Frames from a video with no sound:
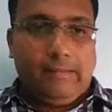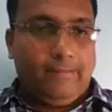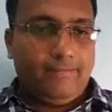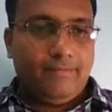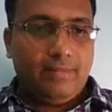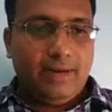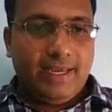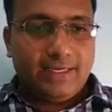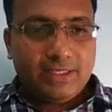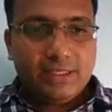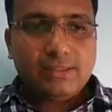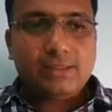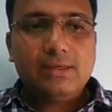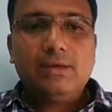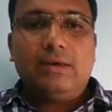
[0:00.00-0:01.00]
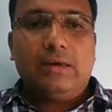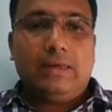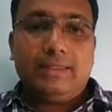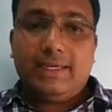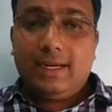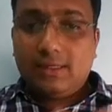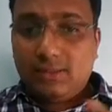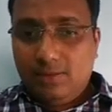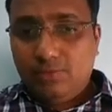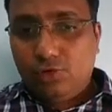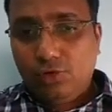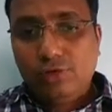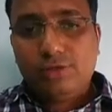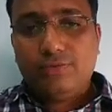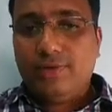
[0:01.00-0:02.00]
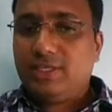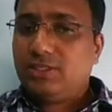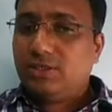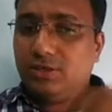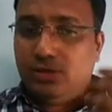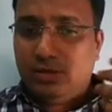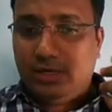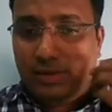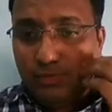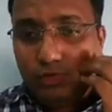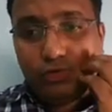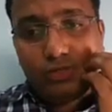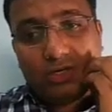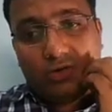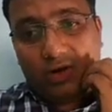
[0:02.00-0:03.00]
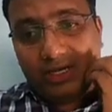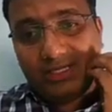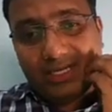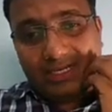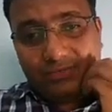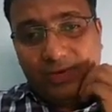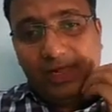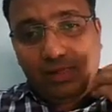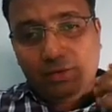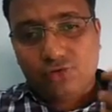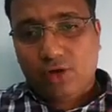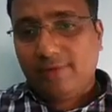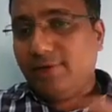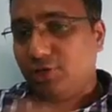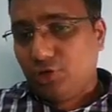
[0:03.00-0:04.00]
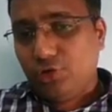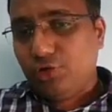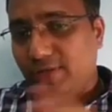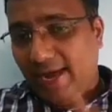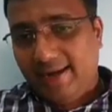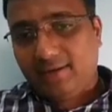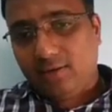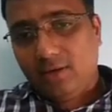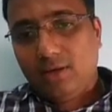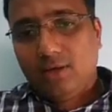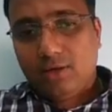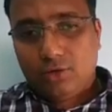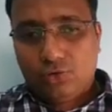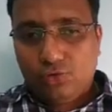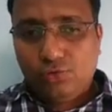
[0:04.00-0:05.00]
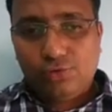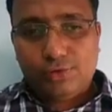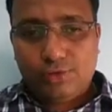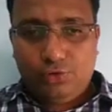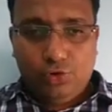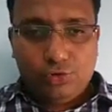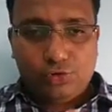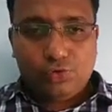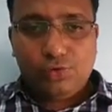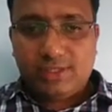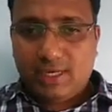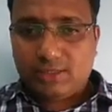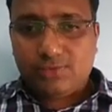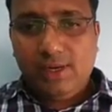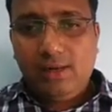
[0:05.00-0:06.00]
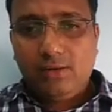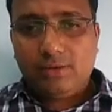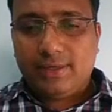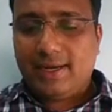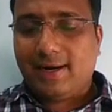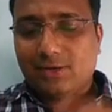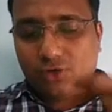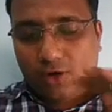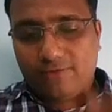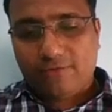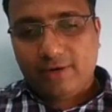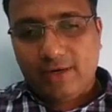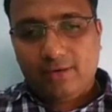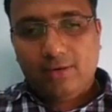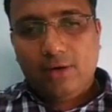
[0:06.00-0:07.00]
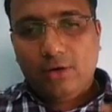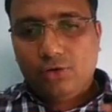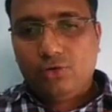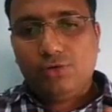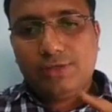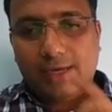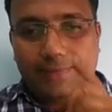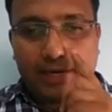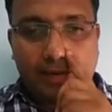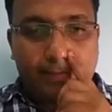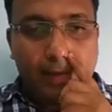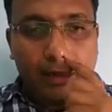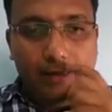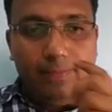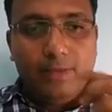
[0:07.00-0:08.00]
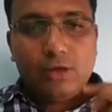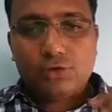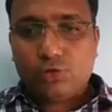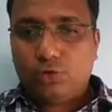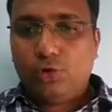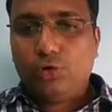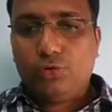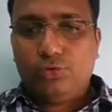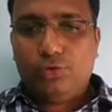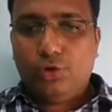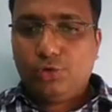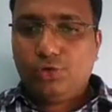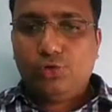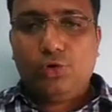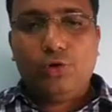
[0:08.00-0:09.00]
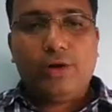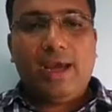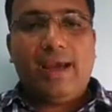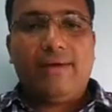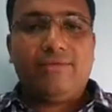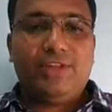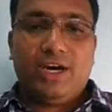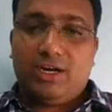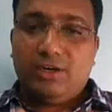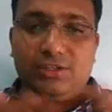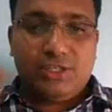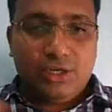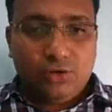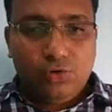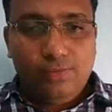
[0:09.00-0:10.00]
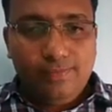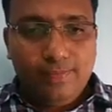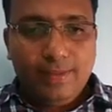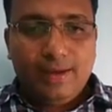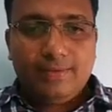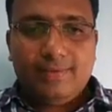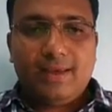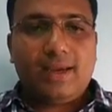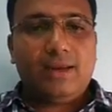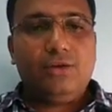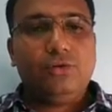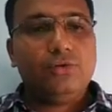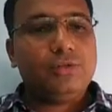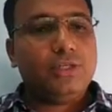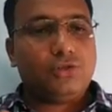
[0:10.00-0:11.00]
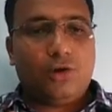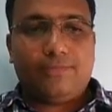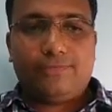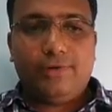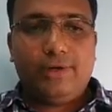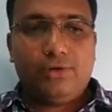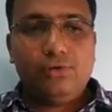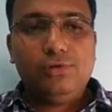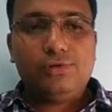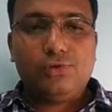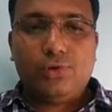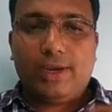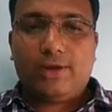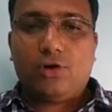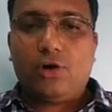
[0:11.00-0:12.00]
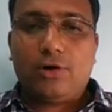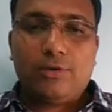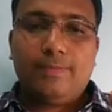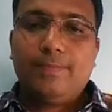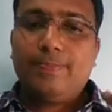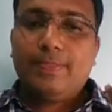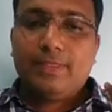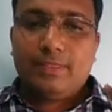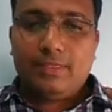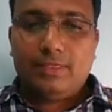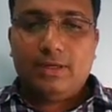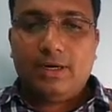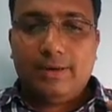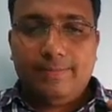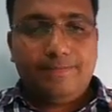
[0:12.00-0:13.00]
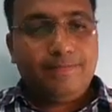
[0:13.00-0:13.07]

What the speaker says: lectures. There are some tools which removes the noise as well. So I will show you those tools as well. There are software tools available. So those who don't have the acoustic room, they can use the software tools to record the